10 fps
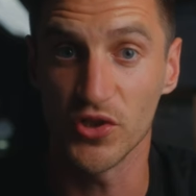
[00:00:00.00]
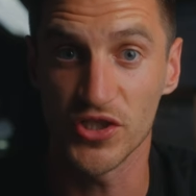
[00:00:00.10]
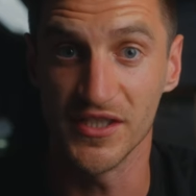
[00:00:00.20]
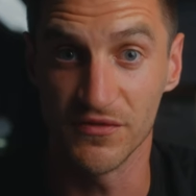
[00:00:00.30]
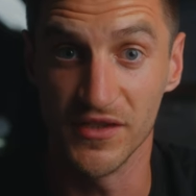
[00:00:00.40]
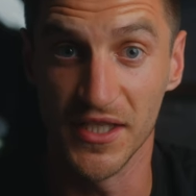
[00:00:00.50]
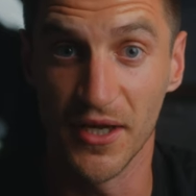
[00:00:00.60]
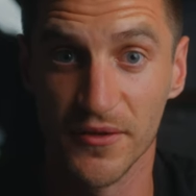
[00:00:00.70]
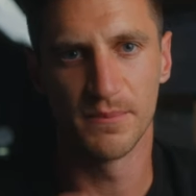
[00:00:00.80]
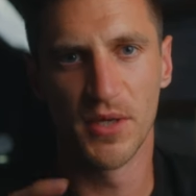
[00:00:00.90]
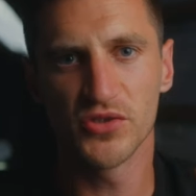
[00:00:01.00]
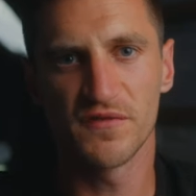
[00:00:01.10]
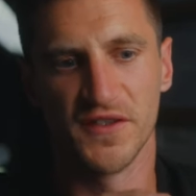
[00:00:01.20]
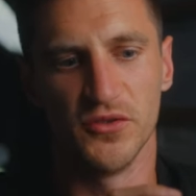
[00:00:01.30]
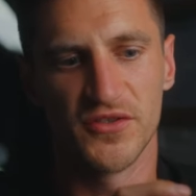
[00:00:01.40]
watching this video. Most
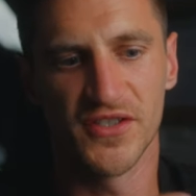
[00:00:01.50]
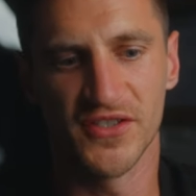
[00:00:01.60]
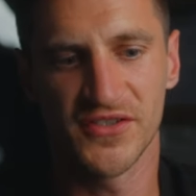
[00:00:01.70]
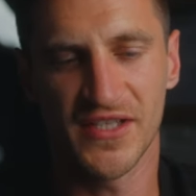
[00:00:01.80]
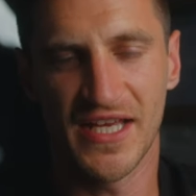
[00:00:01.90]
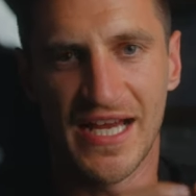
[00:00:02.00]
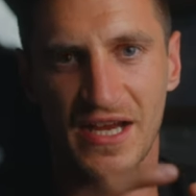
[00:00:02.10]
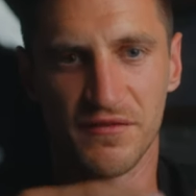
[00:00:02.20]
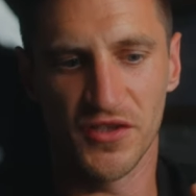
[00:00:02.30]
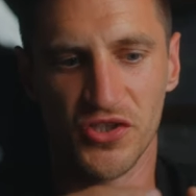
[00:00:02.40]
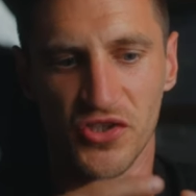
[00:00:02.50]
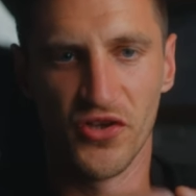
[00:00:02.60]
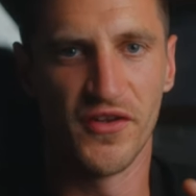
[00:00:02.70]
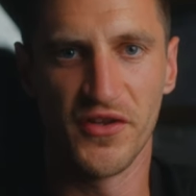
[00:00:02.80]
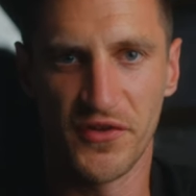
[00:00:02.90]
filters have another